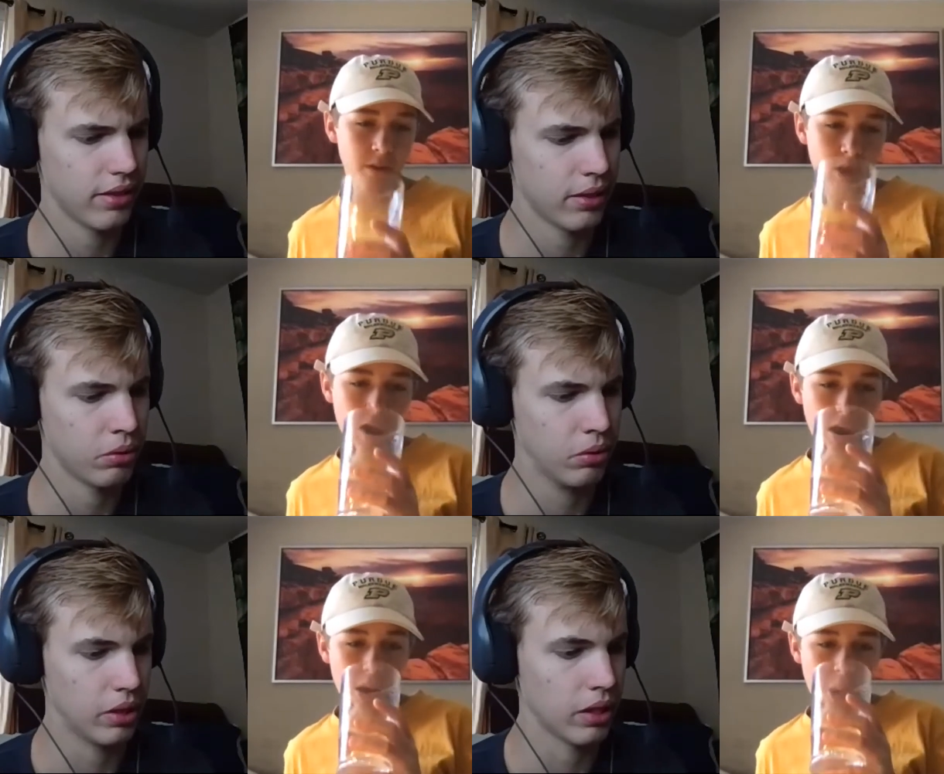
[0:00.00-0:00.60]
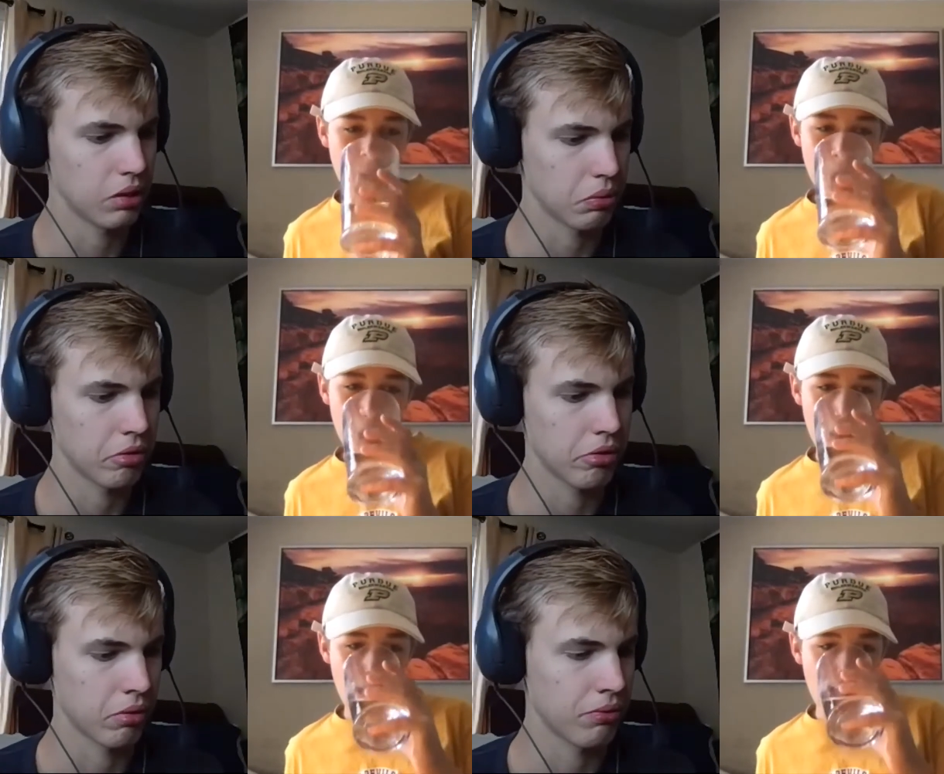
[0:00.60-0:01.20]
Speaker 1: it was his
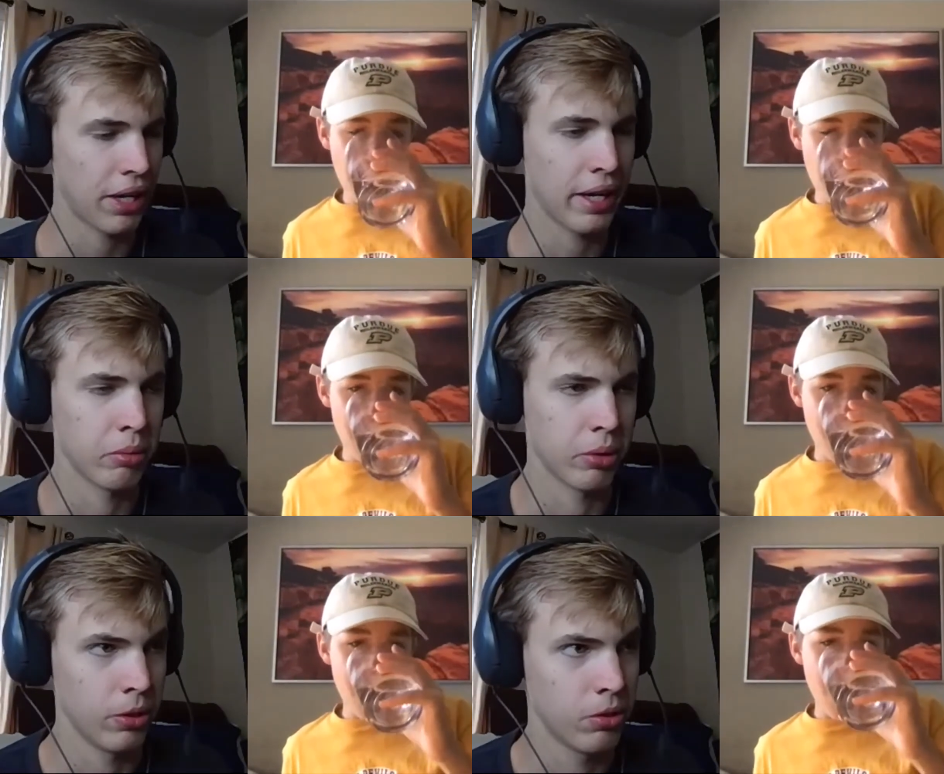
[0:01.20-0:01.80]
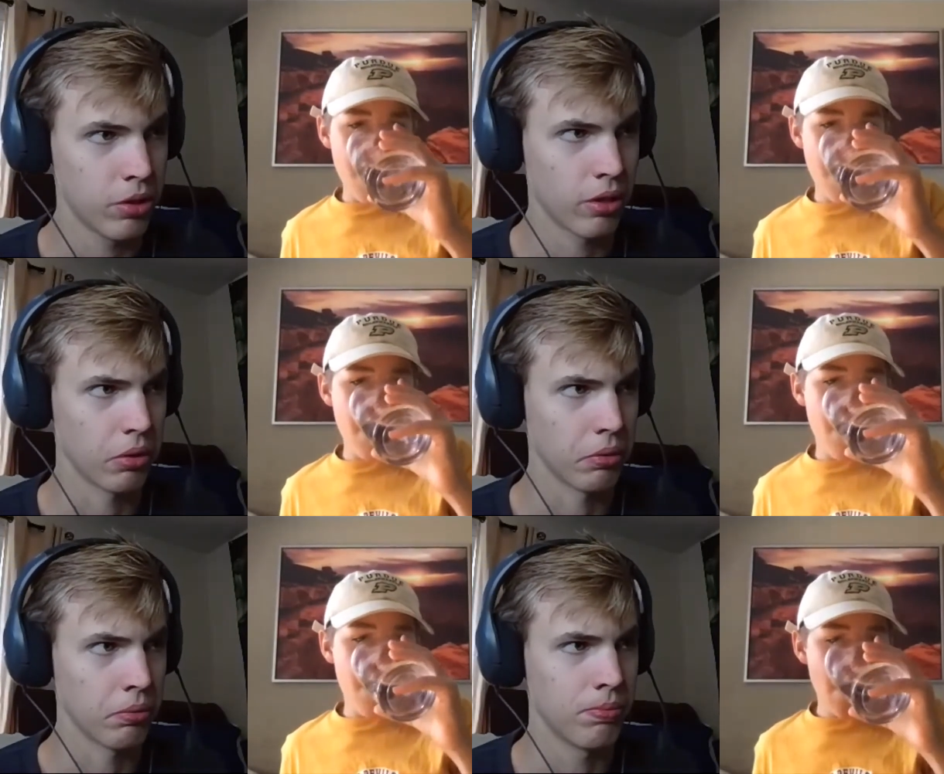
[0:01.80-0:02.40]
original family.
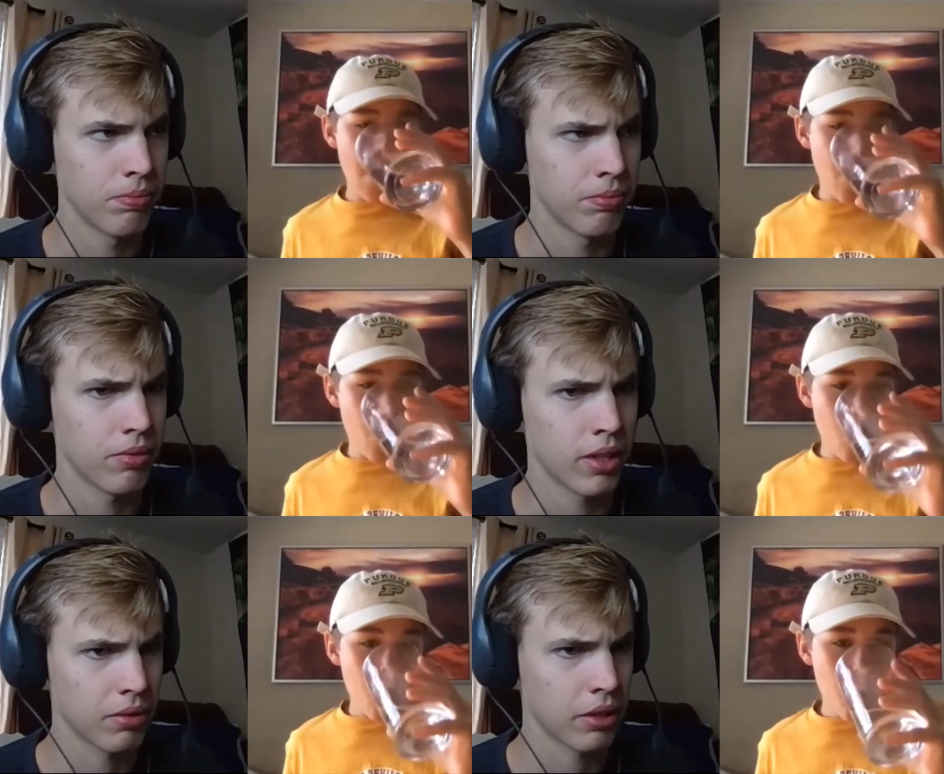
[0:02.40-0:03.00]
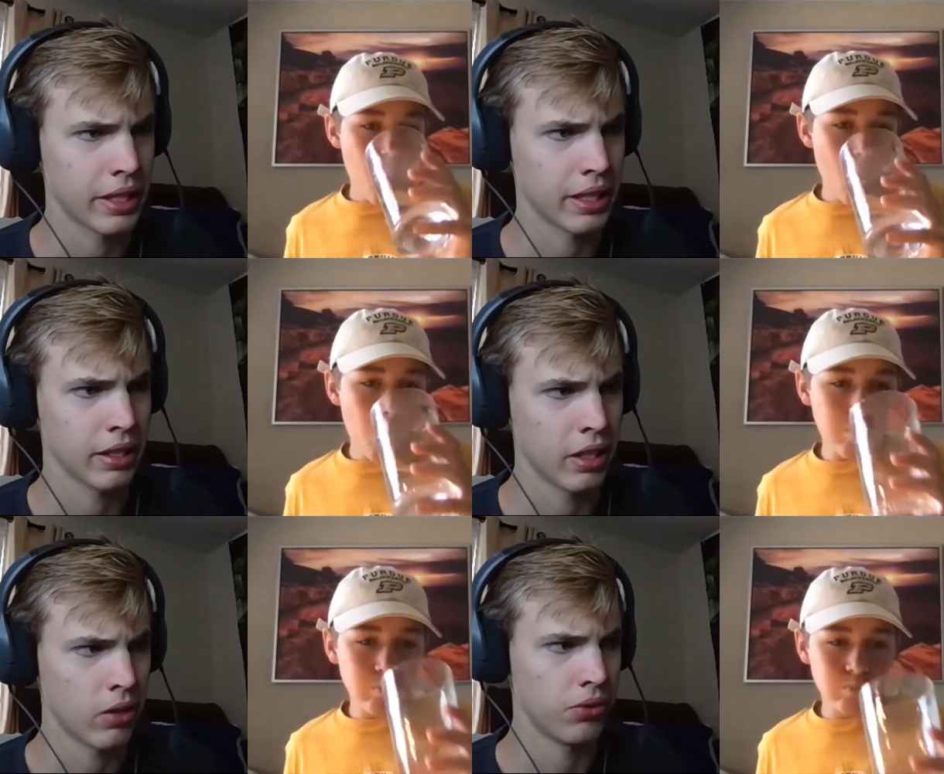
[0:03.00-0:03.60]
So if they're gonna
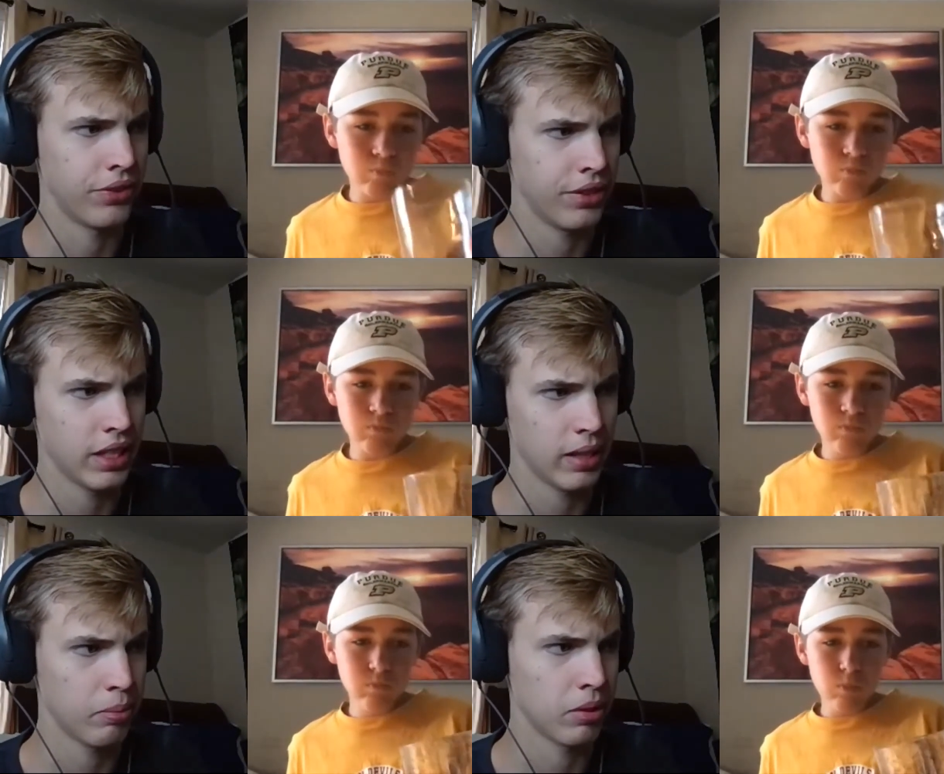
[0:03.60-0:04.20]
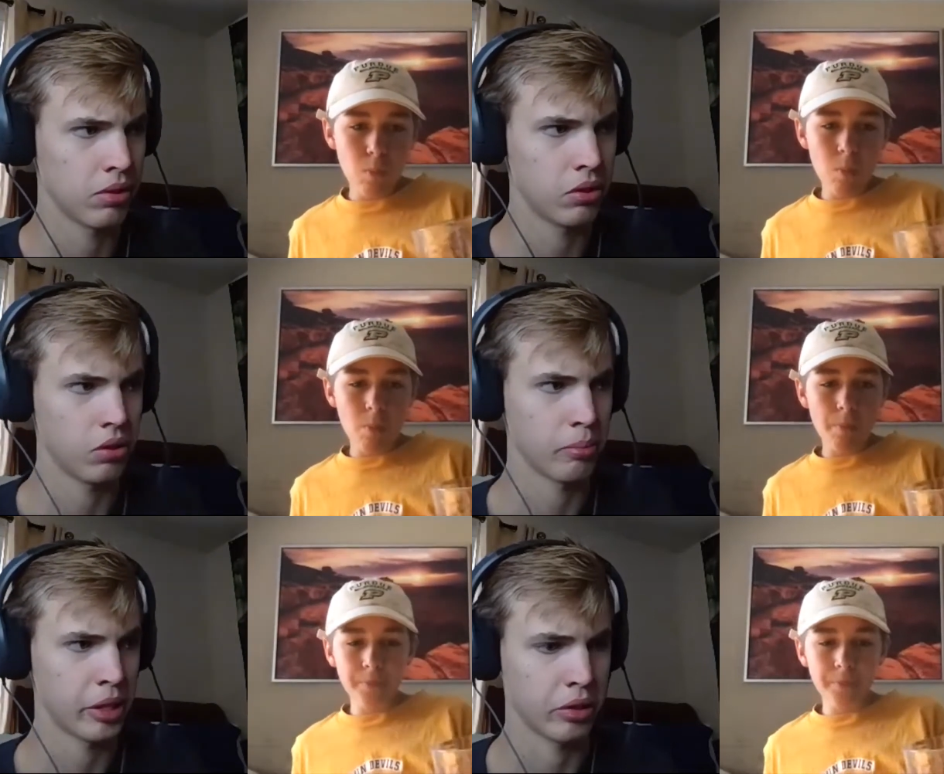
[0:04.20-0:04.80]
go deep into
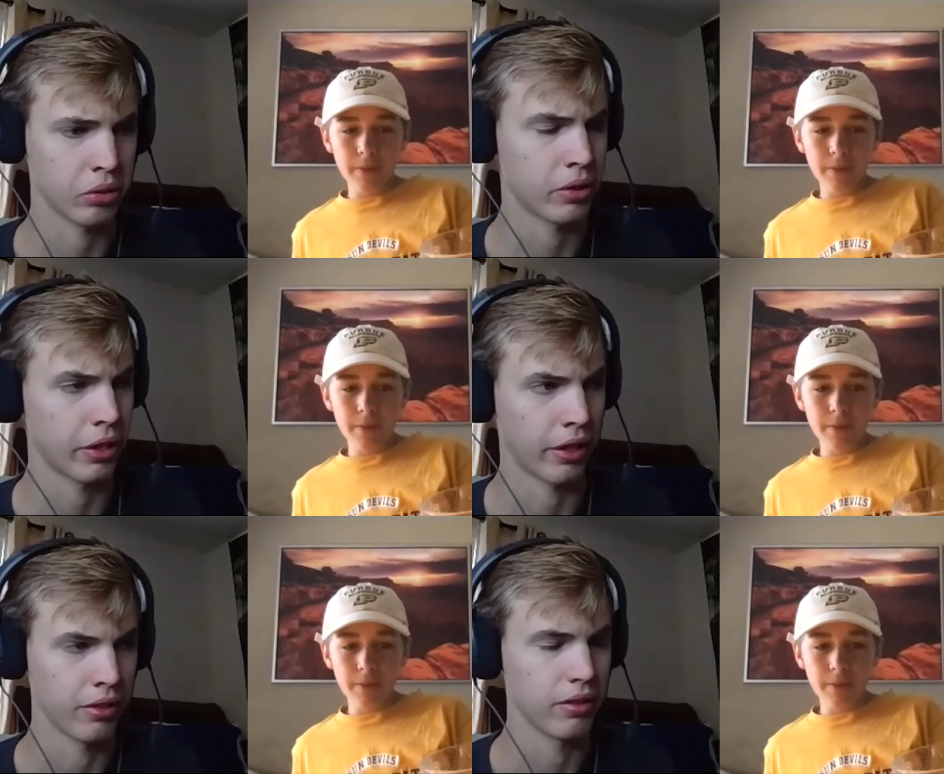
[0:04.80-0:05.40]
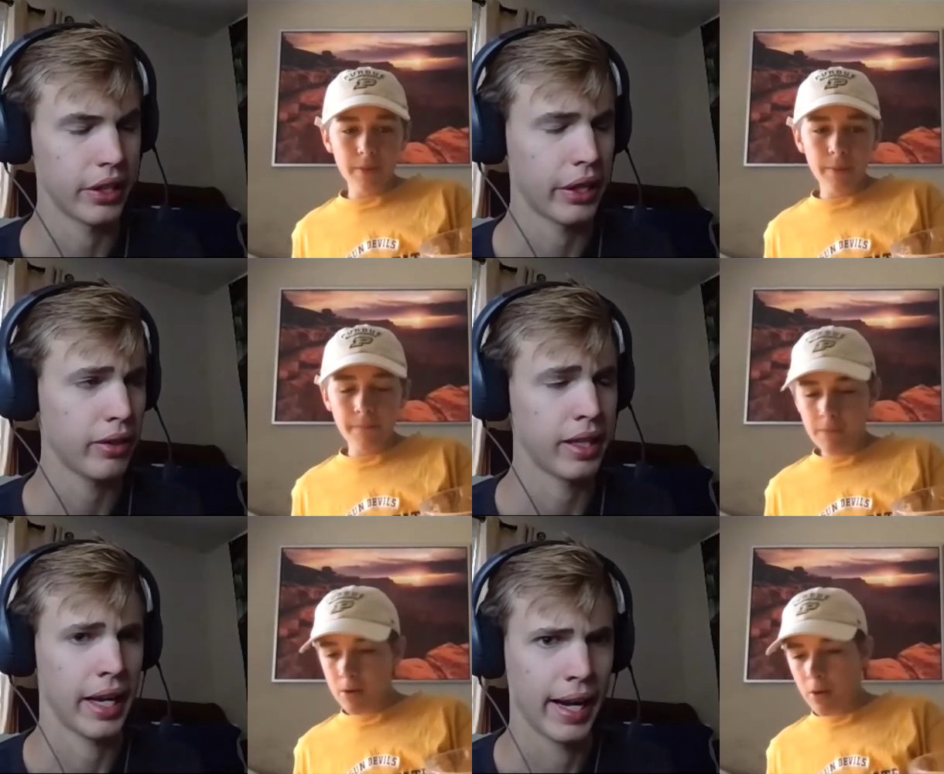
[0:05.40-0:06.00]
the Mandalorian, they
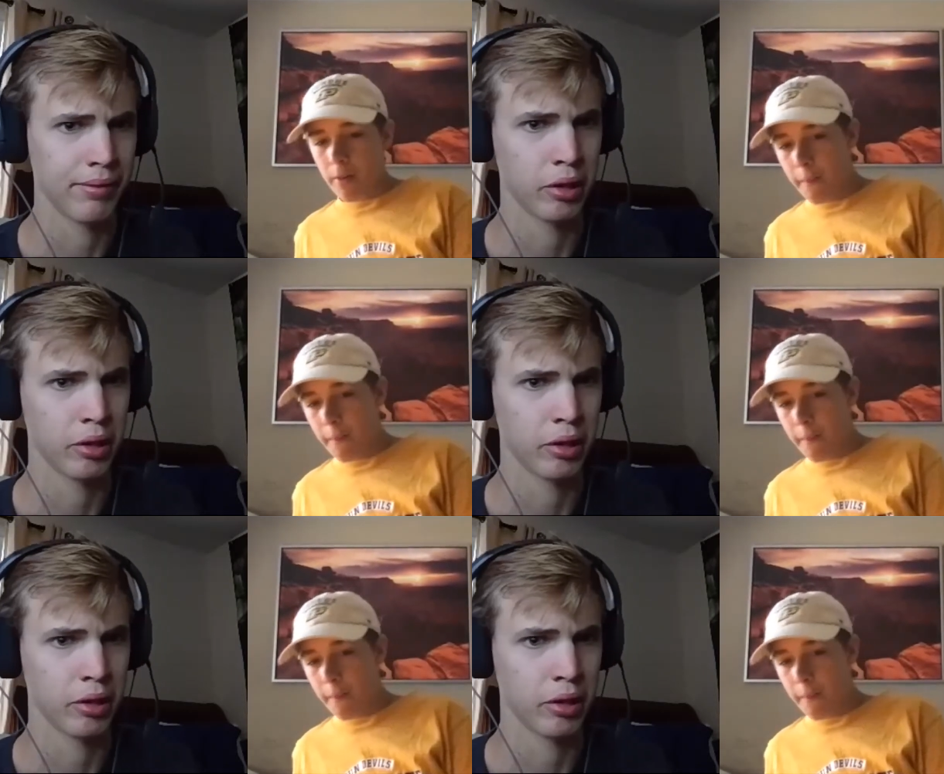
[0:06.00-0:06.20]
they have to